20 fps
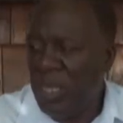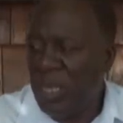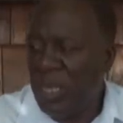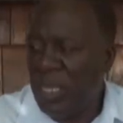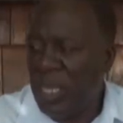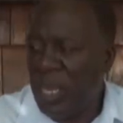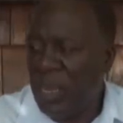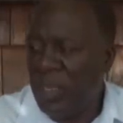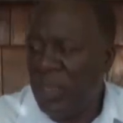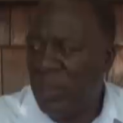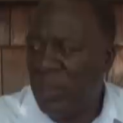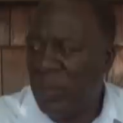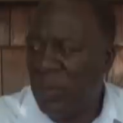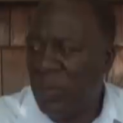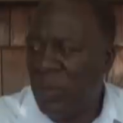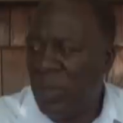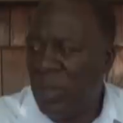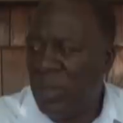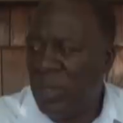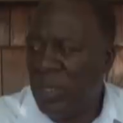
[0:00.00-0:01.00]
million gallons
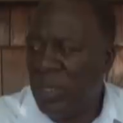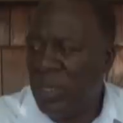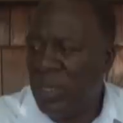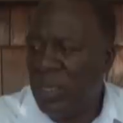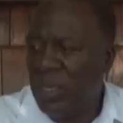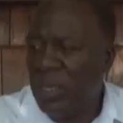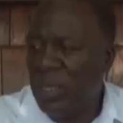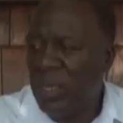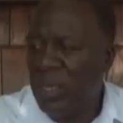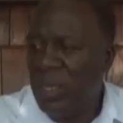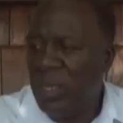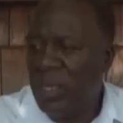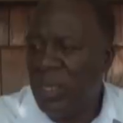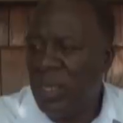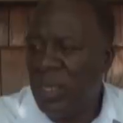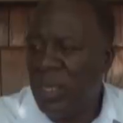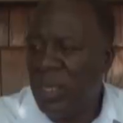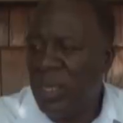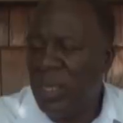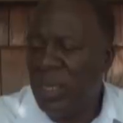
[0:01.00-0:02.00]
of water.
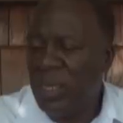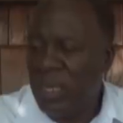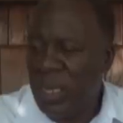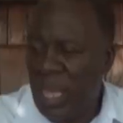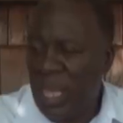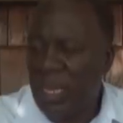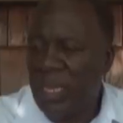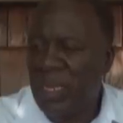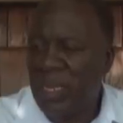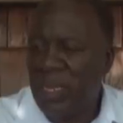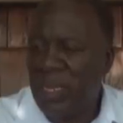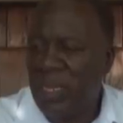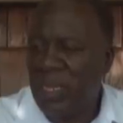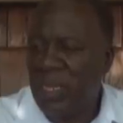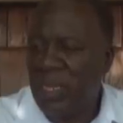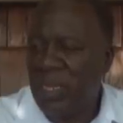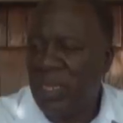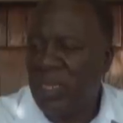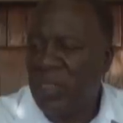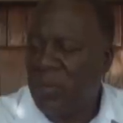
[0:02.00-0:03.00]
That
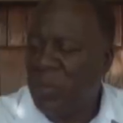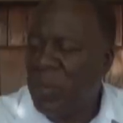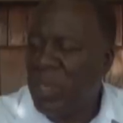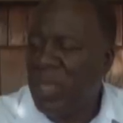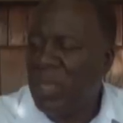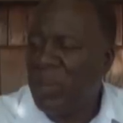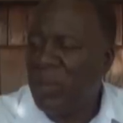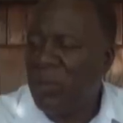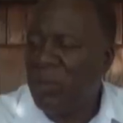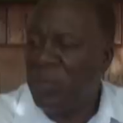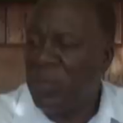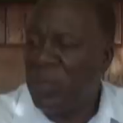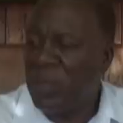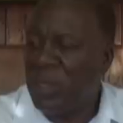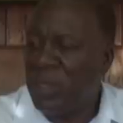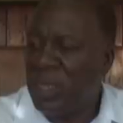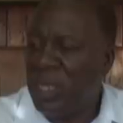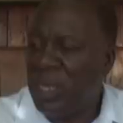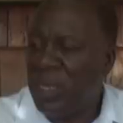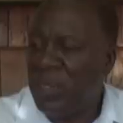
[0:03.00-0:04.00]
is part of
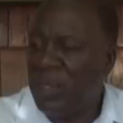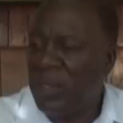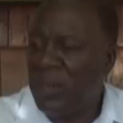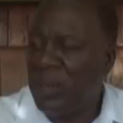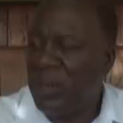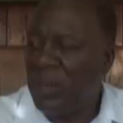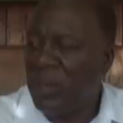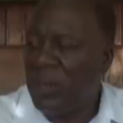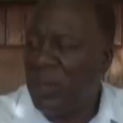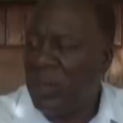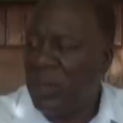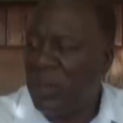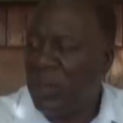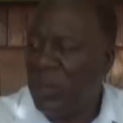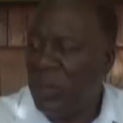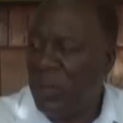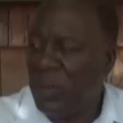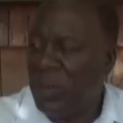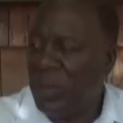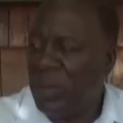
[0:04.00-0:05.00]
Mr. Daniel's
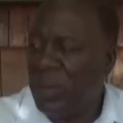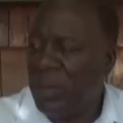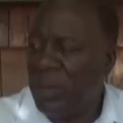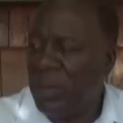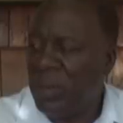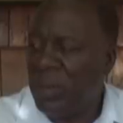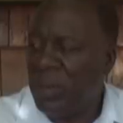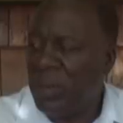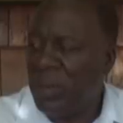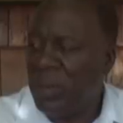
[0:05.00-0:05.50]
doing.